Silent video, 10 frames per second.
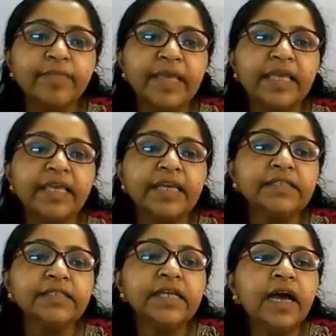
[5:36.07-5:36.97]
making
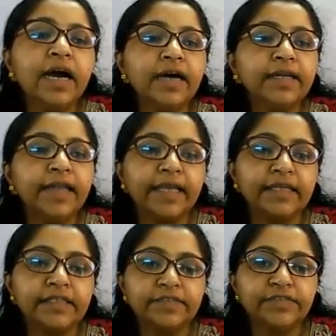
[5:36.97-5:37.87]
it a
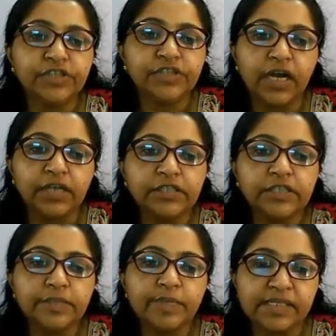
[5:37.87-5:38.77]
negative charged
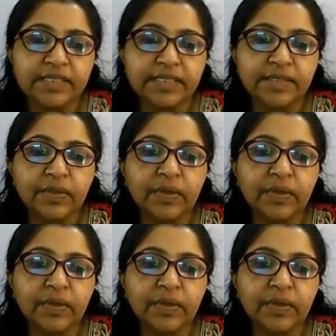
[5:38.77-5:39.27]
species.